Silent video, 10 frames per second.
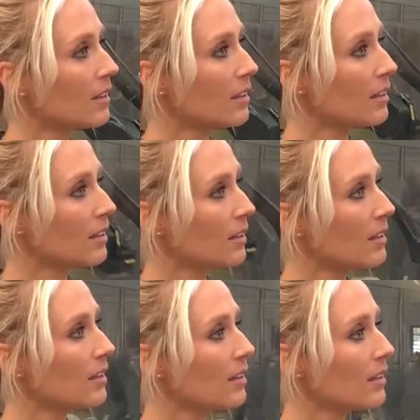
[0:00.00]

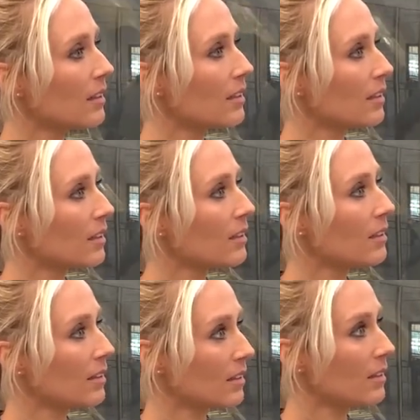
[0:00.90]

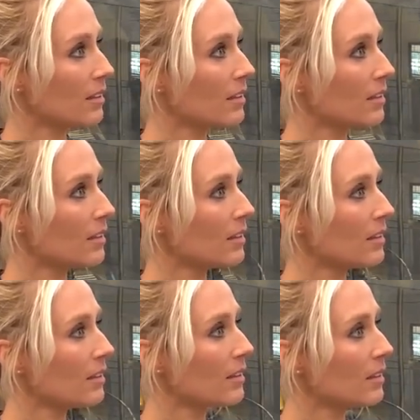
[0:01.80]

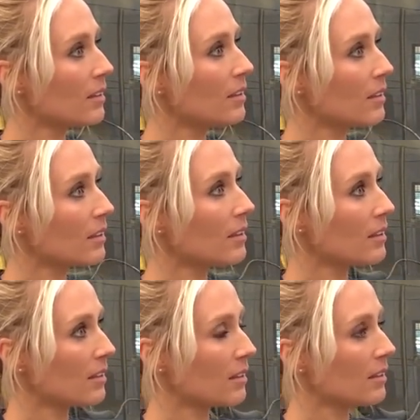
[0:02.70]

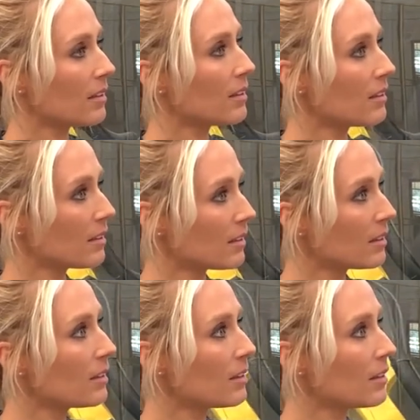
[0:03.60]

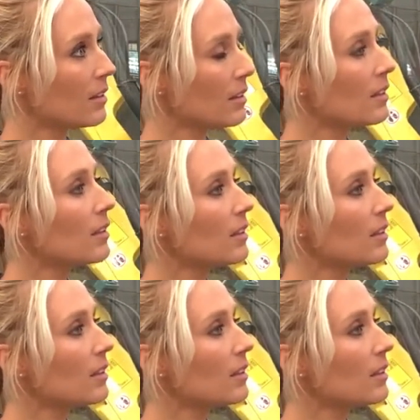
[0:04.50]
This person isn't speaking.